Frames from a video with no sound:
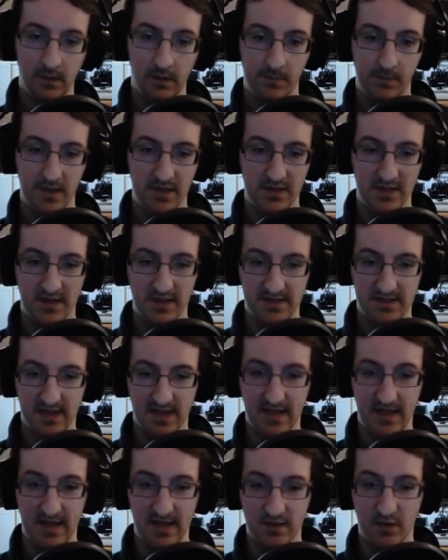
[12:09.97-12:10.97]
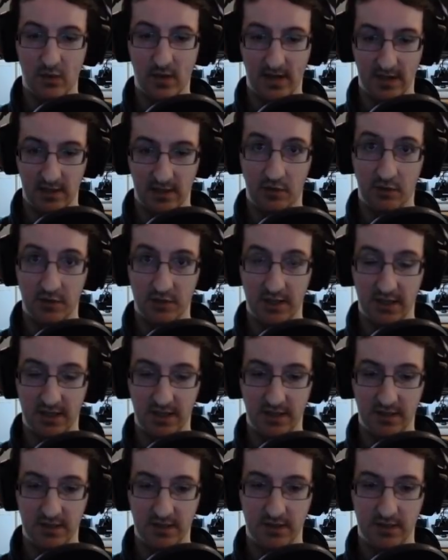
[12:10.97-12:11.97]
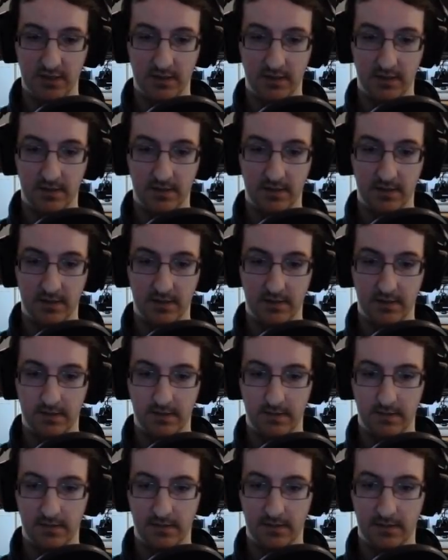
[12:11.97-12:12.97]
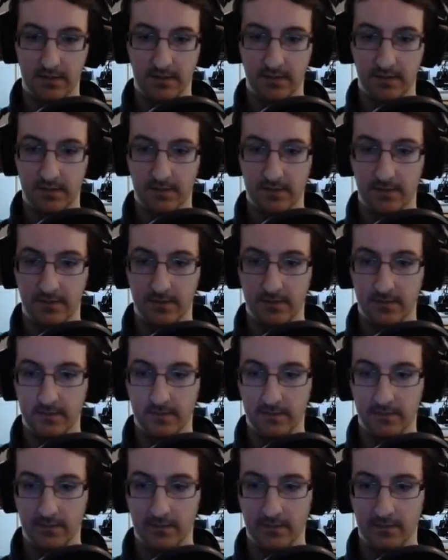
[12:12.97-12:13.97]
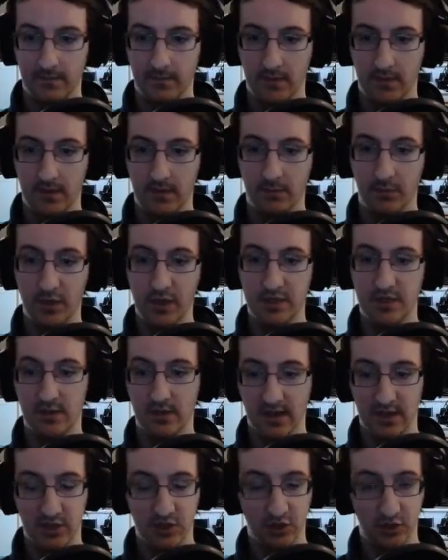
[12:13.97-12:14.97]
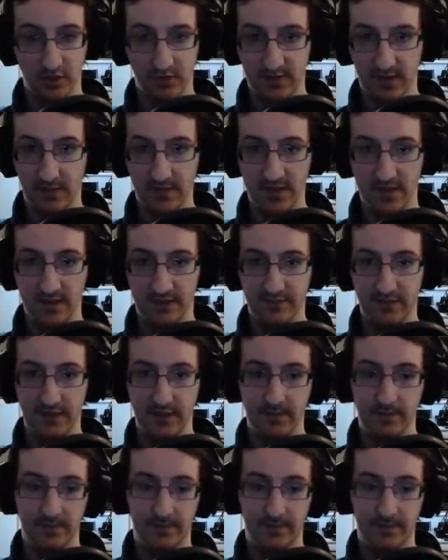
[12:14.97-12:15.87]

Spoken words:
Because you can see it is quite a long charge. But you do get a ton of damage out of it.